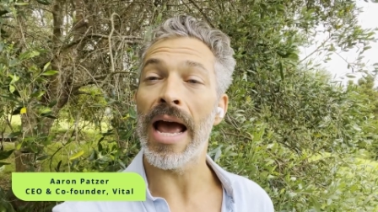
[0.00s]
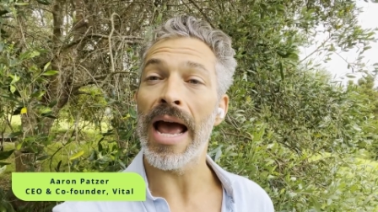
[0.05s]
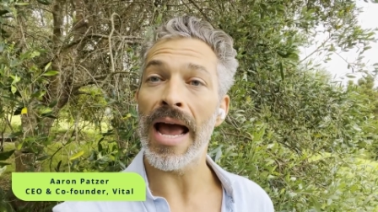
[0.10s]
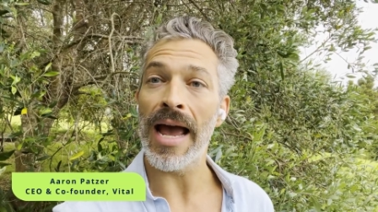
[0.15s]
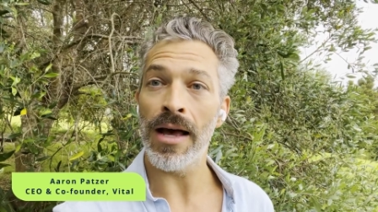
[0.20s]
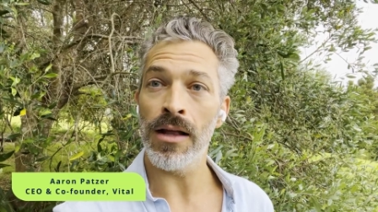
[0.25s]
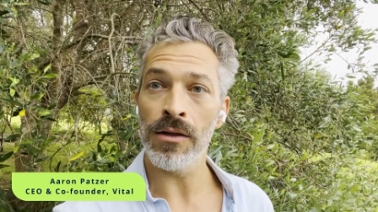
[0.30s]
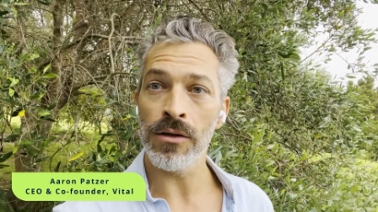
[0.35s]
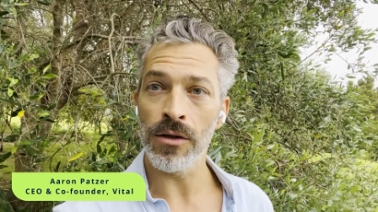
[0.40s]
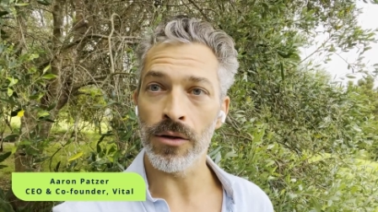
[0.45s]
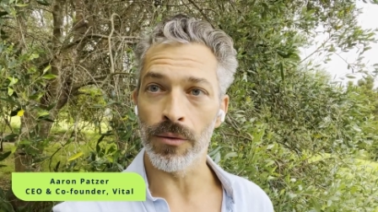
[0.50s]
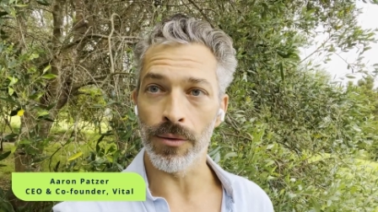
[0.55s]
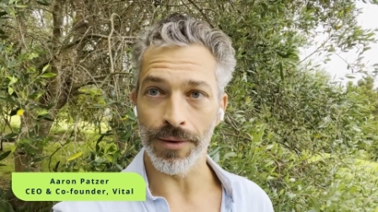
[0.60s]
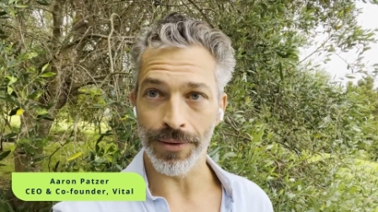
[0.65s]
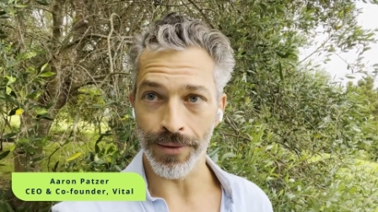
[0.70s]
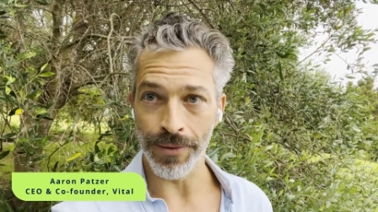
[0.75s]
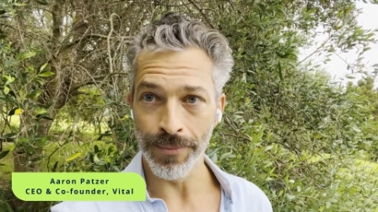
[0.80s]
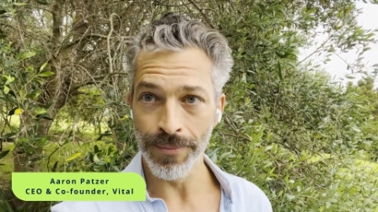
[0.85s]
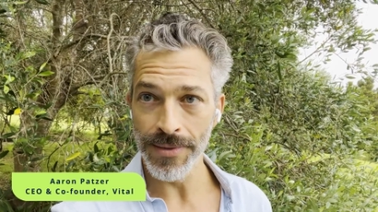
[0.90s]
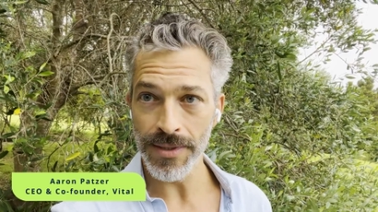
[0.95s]

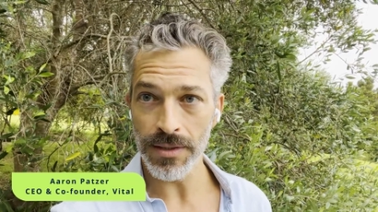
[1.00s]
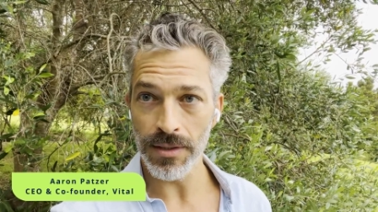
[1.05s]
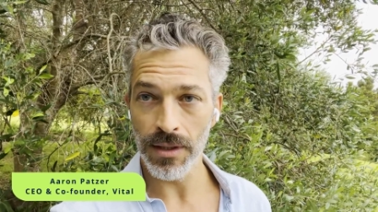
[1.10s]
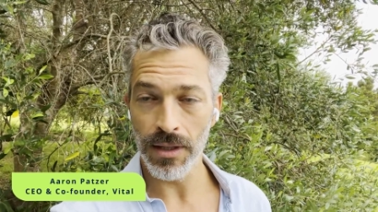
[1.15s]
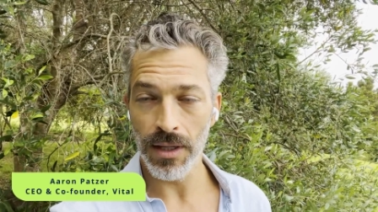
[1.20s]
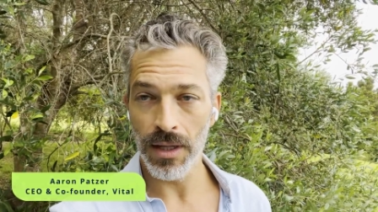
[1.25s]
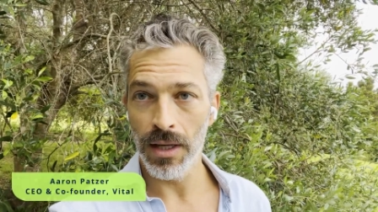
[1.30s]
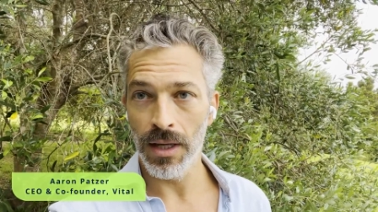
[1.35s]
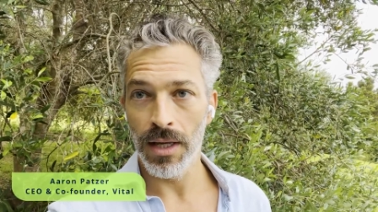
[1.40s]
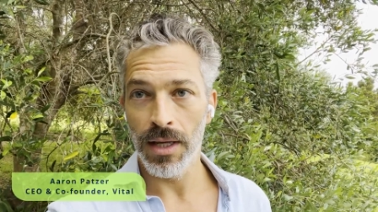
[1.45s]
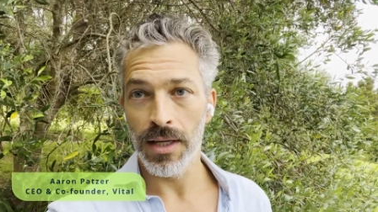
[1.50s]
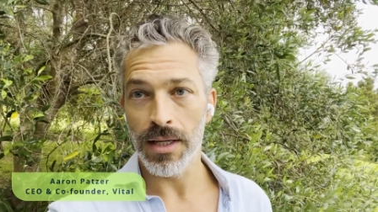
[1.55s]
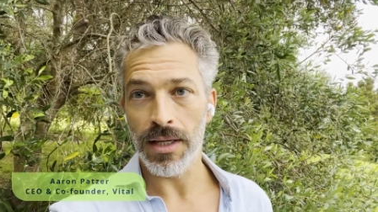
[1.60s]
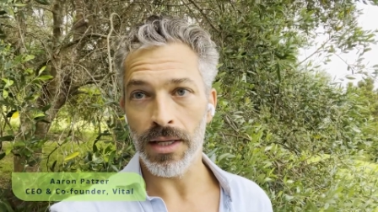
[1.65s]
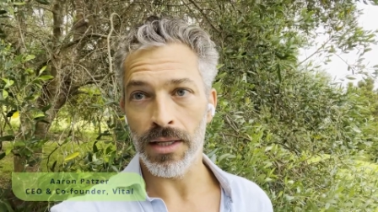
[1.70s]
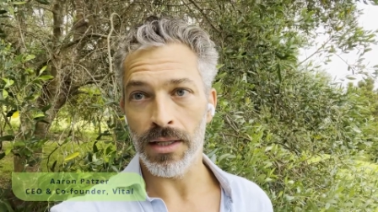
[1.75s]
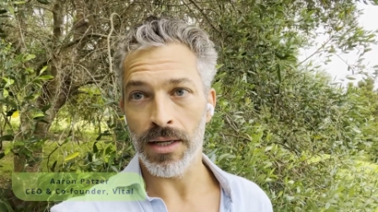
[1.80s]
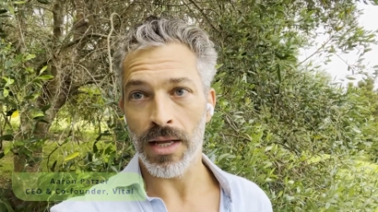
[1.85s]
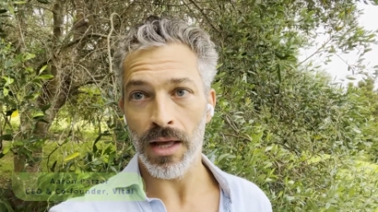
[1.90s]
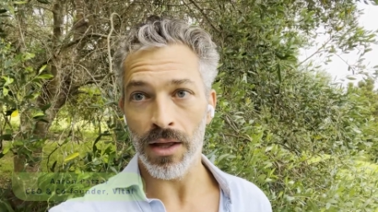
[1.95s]
algorithms
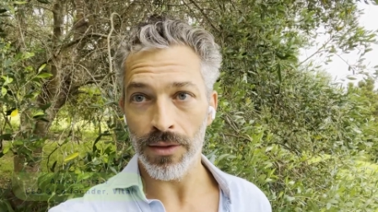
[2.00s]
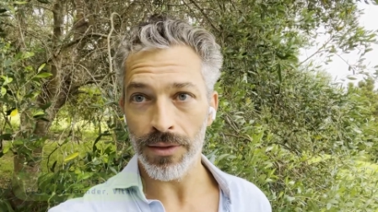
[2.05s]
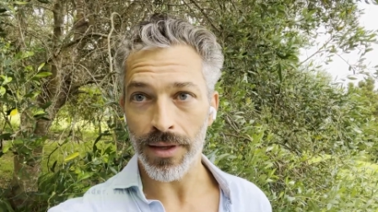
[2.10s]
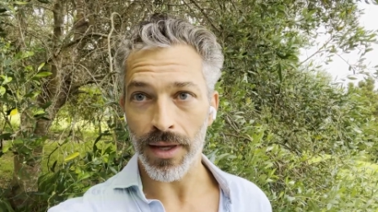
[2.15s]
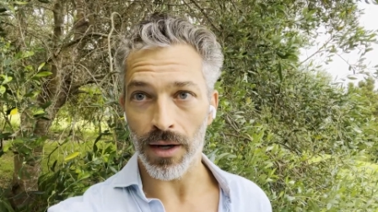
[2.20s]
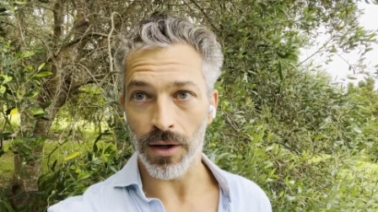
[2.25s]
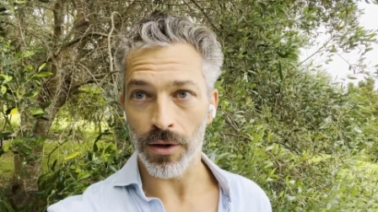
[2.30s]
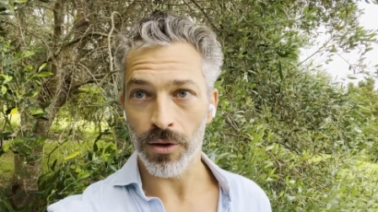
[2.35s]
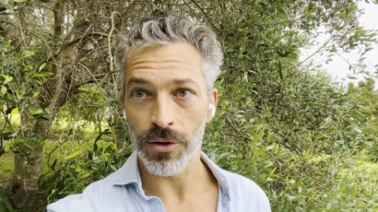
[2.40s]
in healthcare.